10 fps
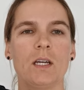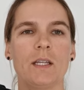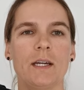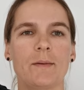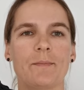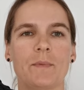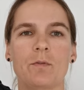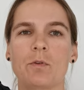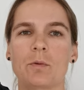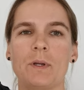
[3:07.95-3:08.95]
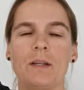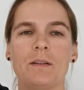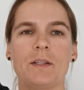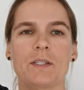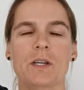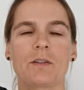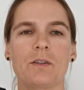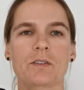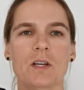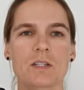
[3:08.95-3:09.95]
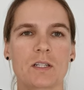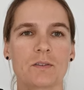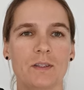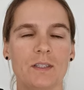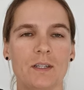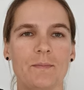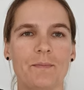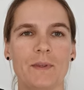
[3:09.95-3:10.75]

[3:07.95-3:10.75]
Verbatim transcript: Yeah, for me this Adidas SL20